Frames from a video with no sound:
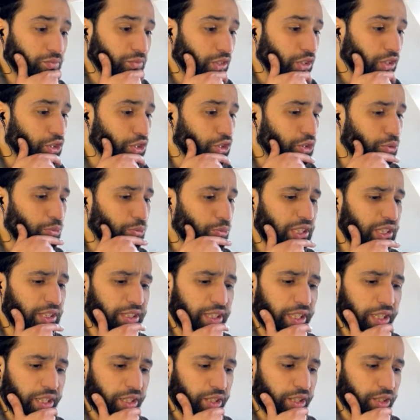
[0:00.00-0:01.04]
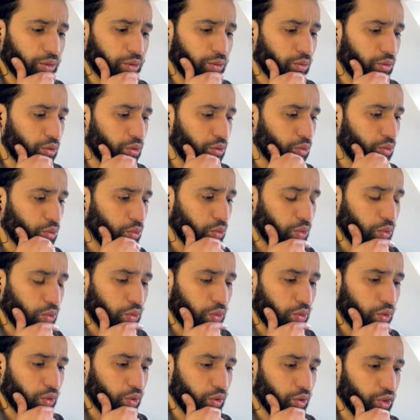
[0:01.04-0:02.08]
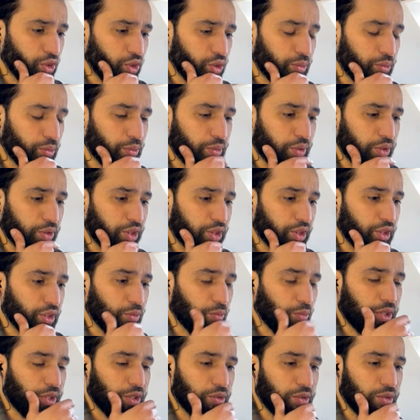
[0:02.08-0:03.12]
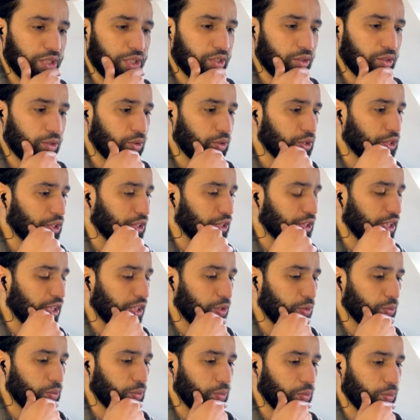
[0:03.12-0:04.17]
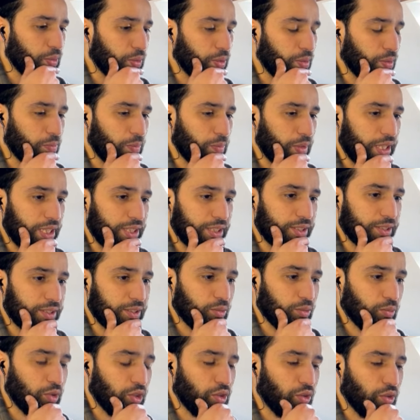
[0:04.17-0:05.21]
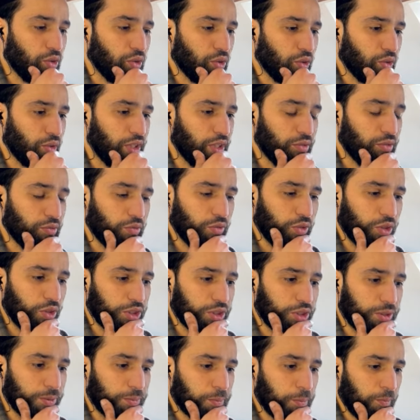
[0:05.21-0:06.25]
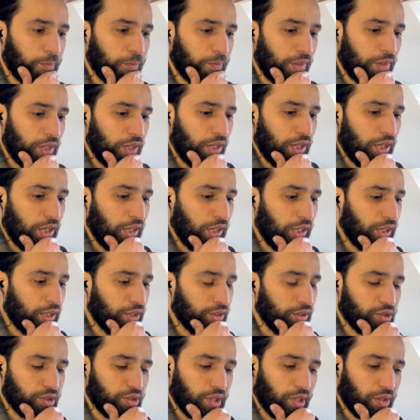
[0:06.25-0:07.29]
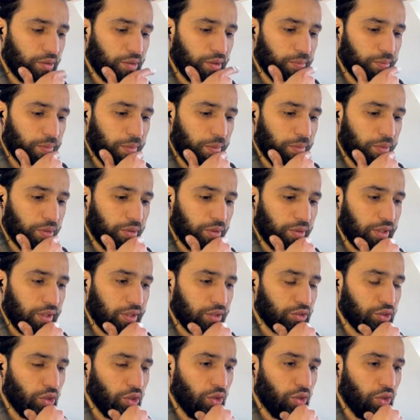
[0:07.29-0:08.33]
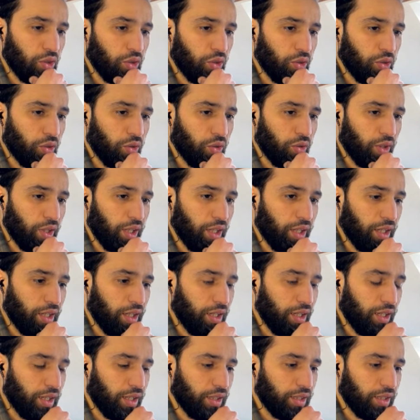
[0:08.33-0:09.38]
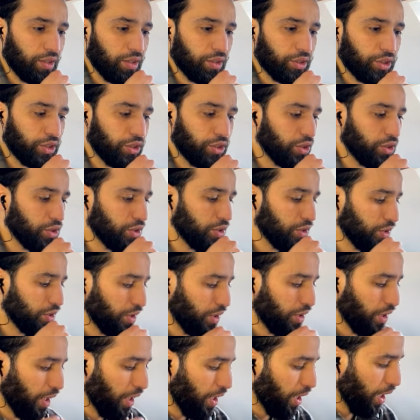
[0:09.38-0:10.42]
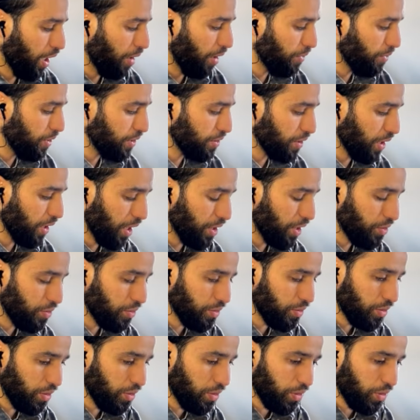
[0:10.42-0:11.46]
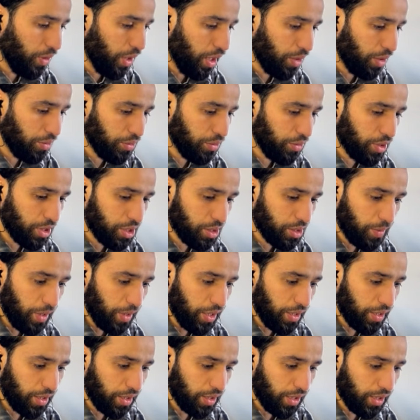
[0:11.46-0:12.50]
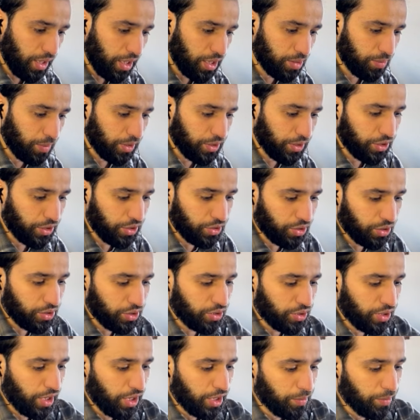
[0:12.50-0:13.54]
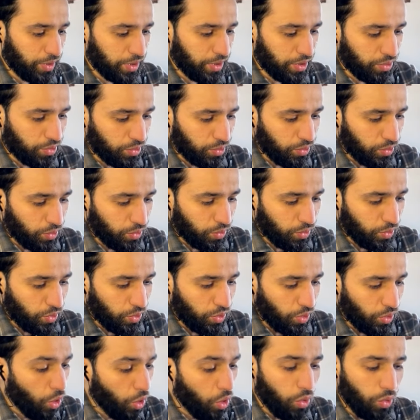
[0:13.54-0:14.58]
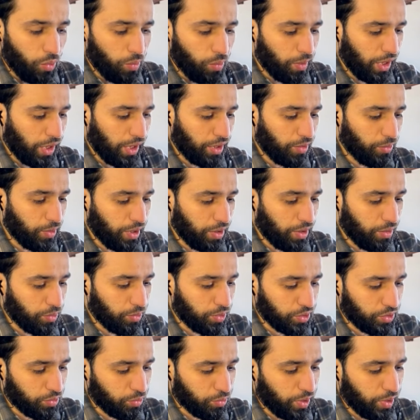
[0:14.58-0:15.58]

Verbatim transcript: she really took you to, she when you listen to her, she take you to a place with her clean voice, and you start remembering. So she just, I don't know how to explain it, guys, but she just take me to home, like when I was